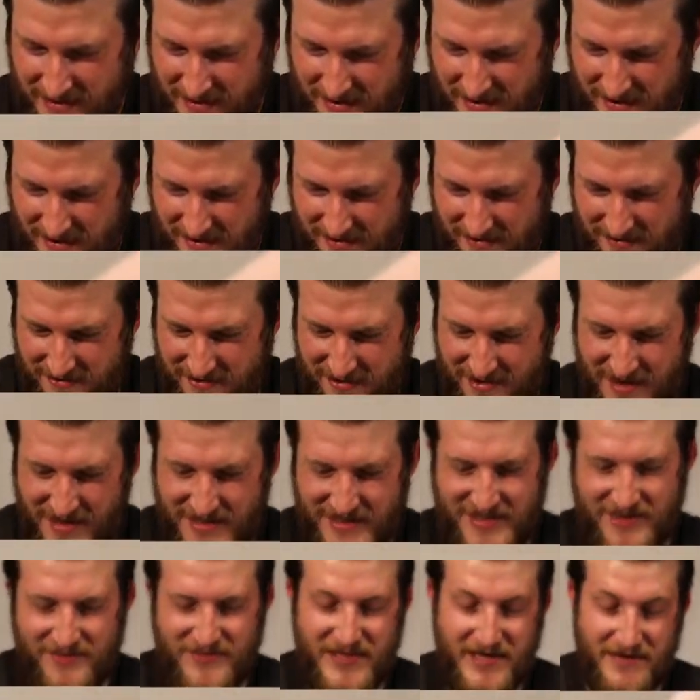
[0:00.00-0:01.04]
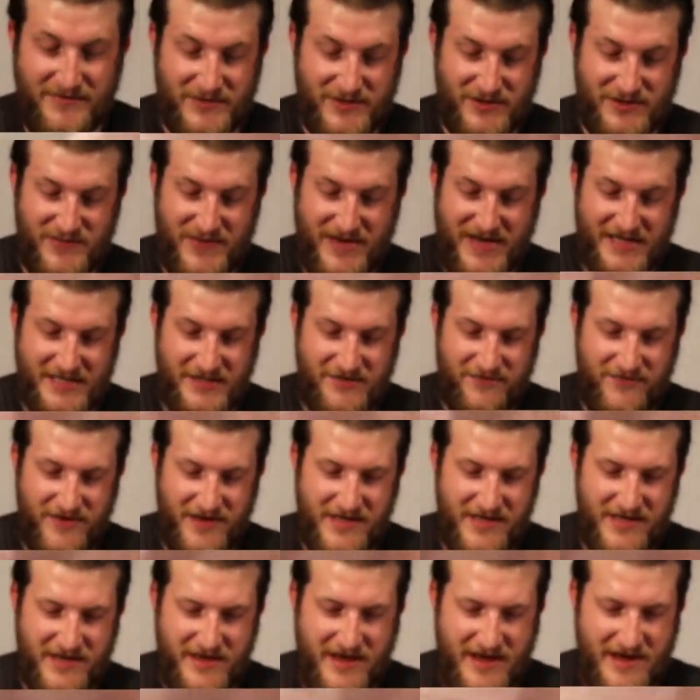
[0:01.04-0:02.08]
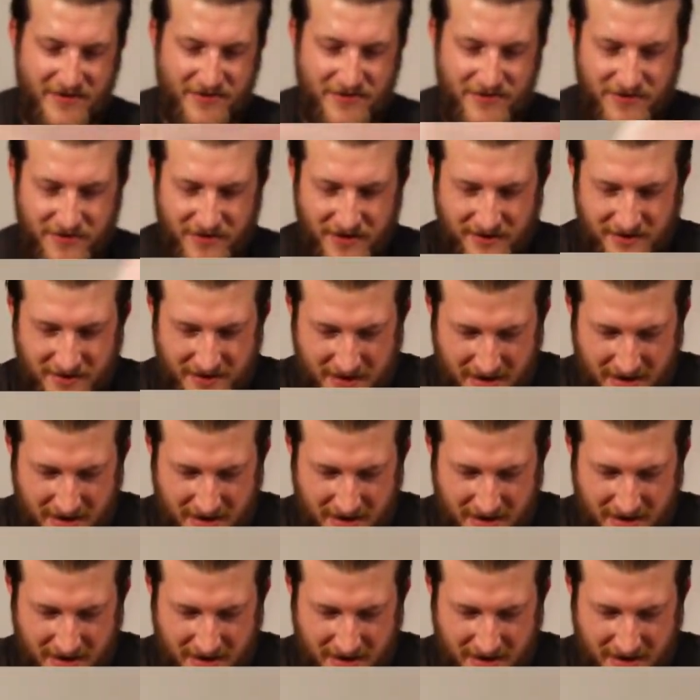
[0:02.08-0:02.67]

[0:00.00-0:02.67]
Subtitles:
All right, sometimes those packs fake you out. You get